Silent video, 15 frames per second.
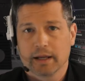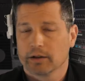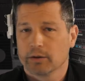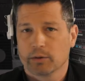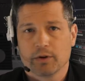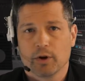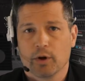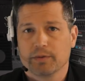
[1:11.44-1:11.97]
I
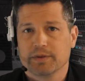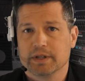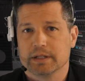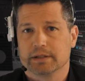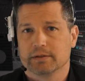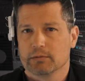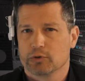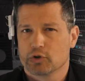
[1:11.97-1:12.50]
don't know if
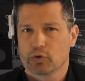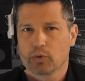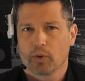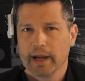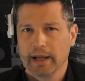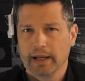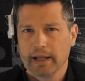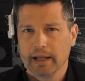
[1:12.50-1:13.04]
she's
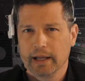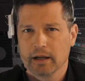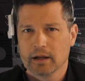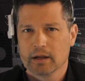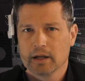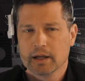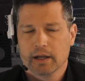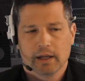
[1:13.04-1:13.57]

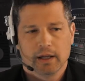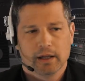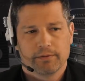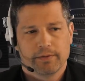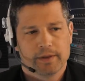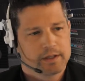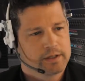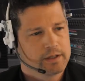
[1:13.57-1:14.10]
training,
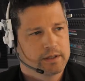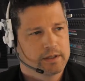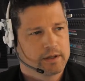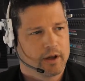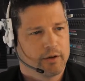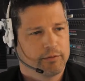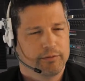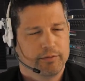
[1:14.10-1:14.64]
if this
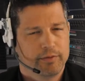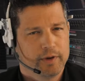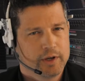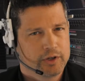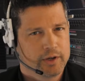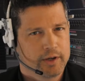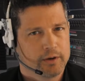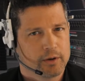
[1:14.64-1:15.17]
is a
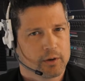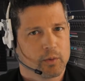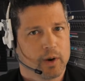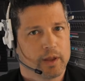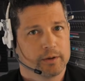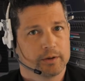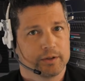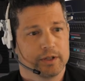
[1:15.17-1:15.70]
vision, or
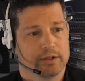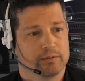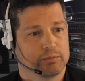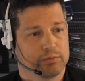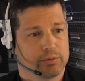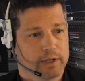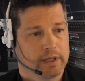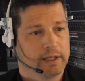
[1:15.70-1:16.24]
whether she's
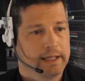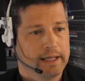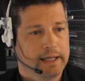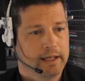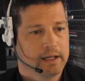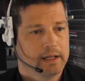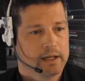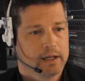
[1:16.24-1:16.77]

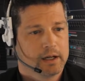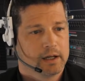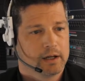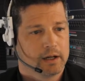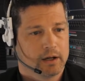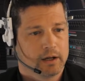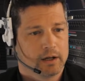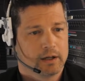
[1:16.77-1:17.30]
really
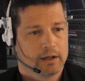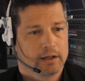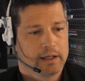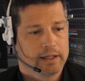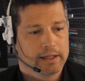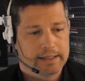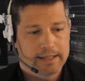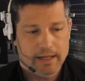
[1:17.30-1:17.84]

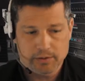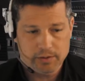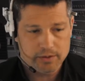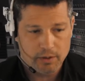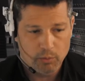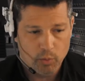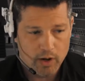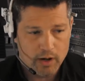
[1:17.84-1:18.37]
in the desert
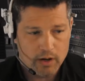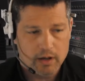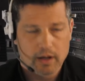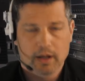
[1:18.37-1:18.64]
somewhere.